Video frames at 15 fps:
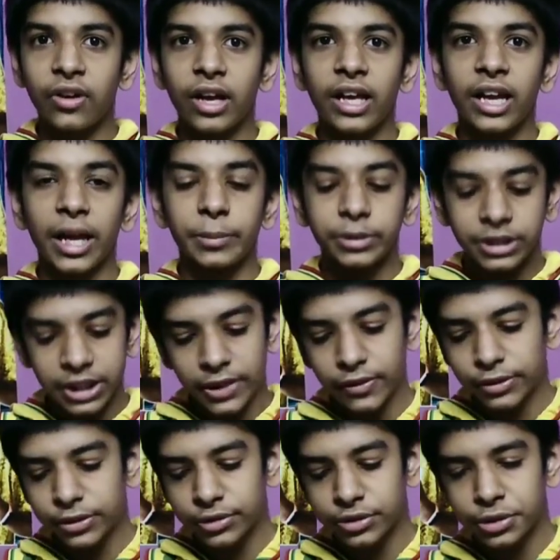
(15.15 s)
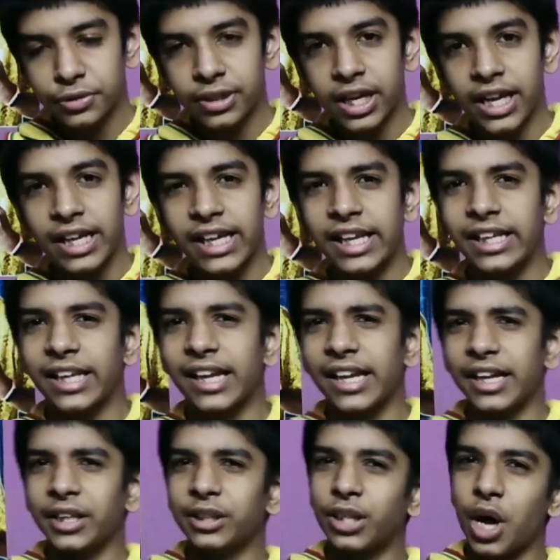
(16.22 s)
and I'm Shreyato Shukla
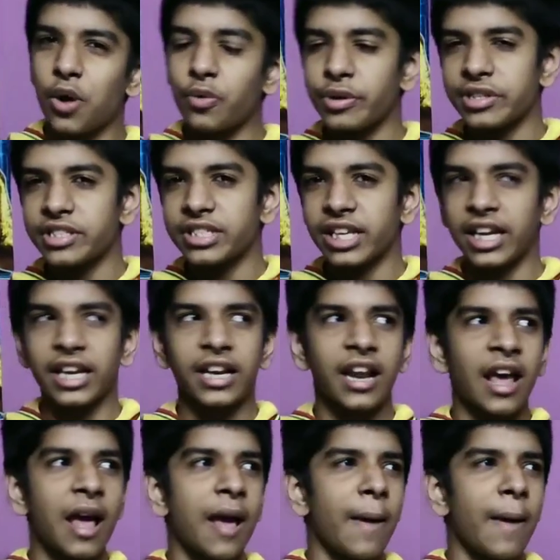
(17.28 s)
aka the WhizKid